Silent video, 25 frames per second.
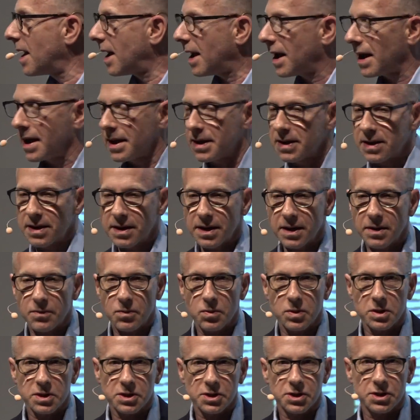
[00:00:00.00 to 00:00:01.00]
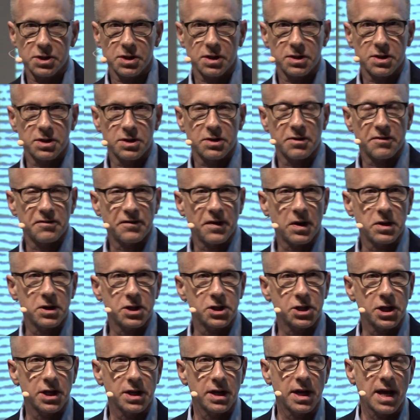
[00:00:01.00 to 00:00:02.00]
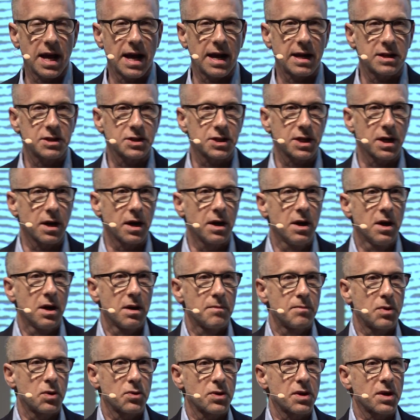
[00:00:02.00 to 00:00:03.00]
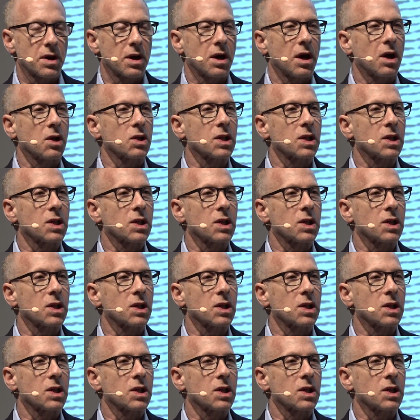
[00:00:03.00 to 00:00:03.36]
And it was to function as both a